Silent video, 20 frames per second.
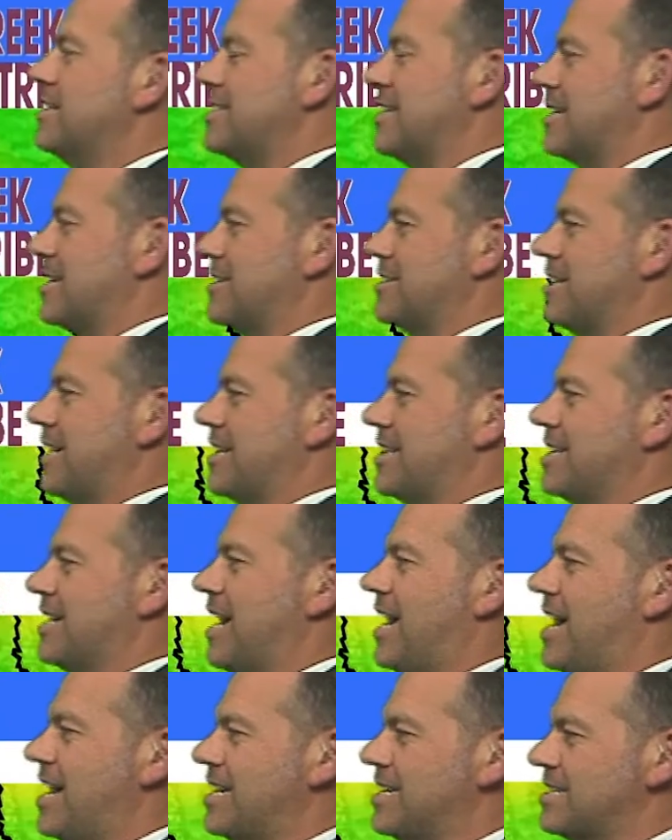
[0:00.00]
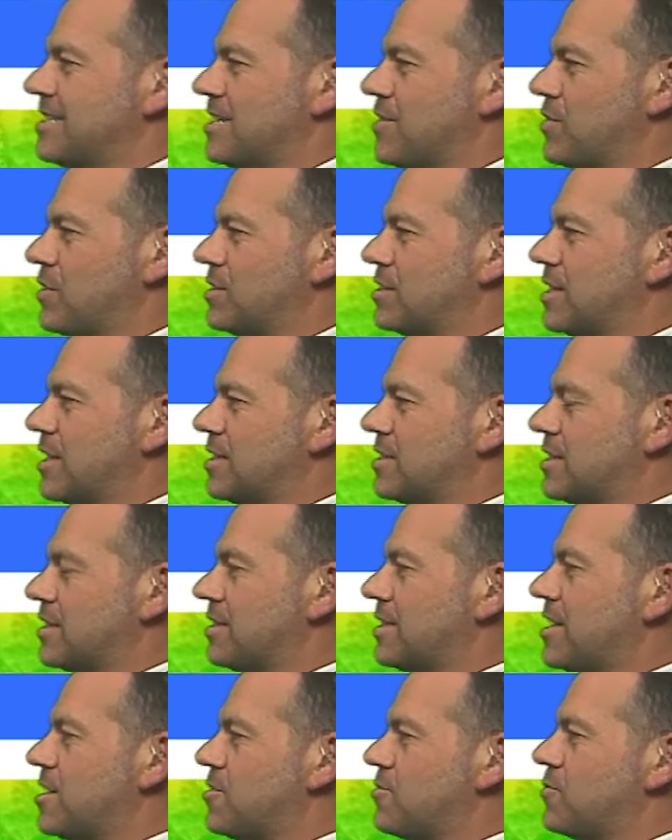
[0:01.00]
Take a look at the high 76
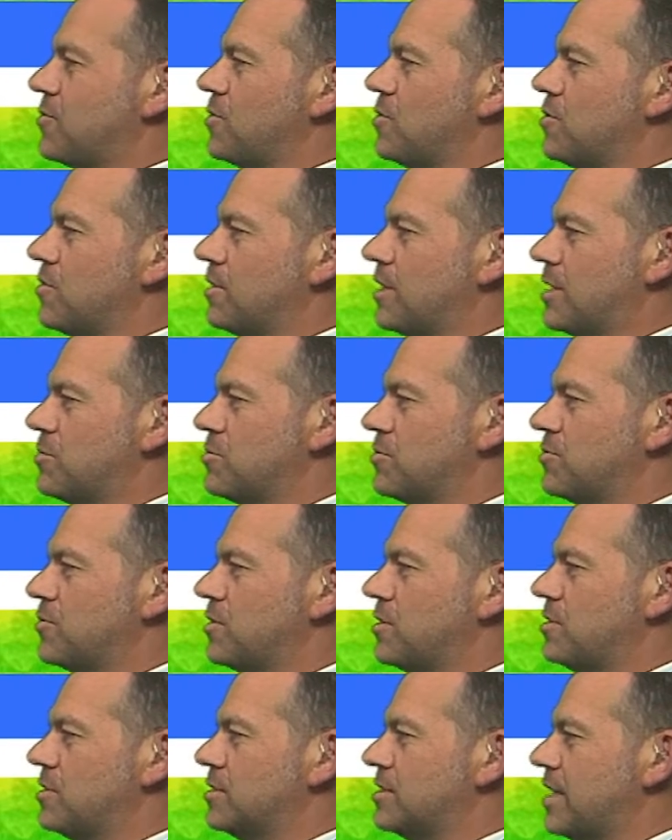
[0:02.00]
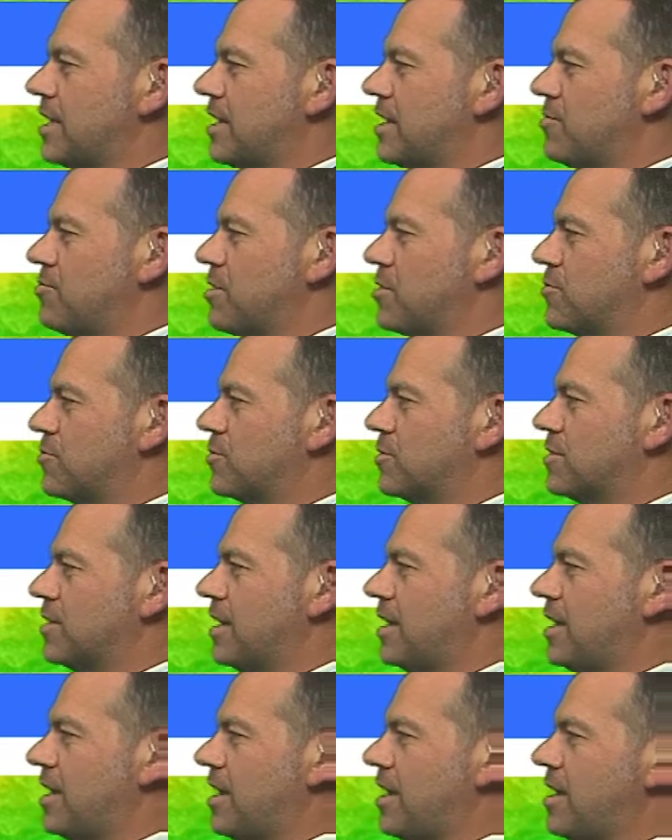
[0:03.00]
Lakeview, Klamath Falls, and
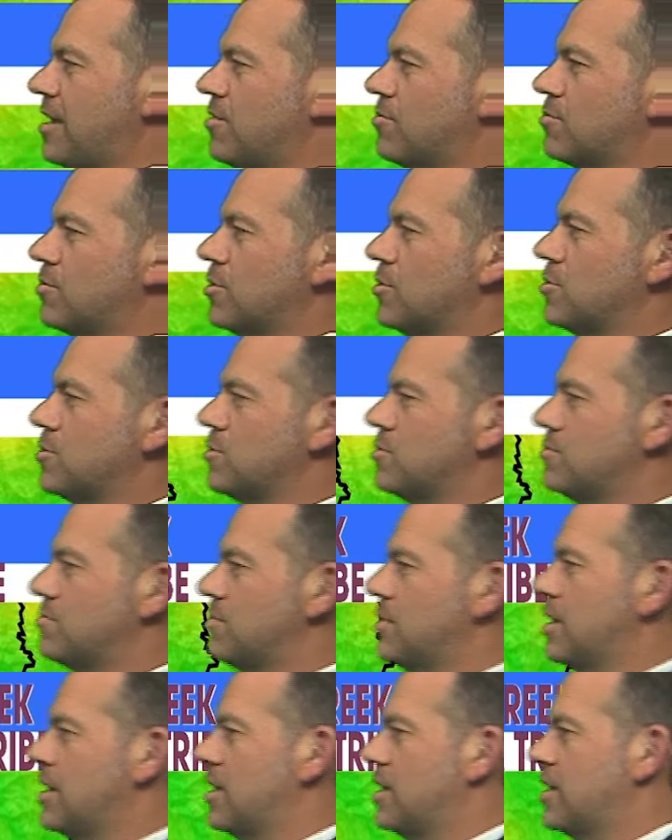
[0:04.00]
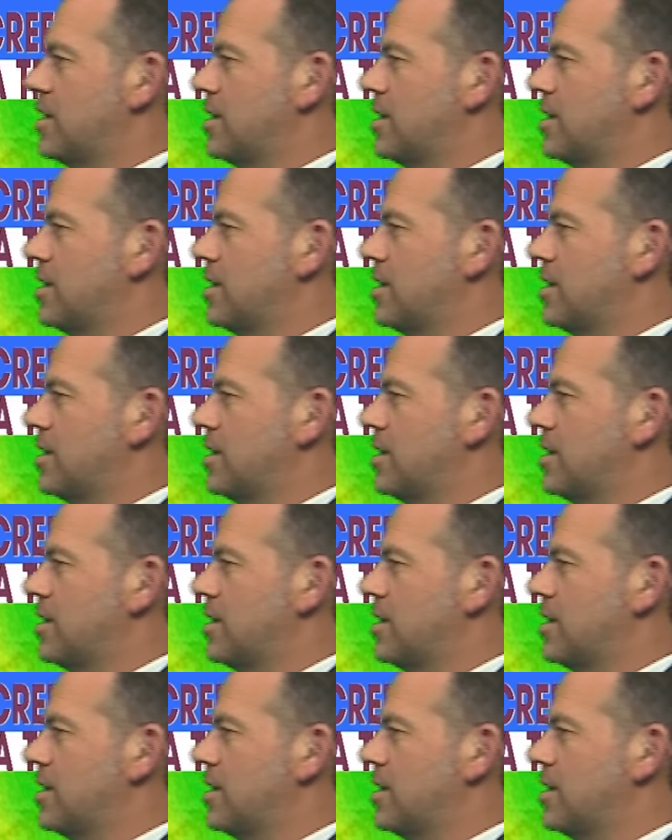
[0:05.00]
Medford, and Rome.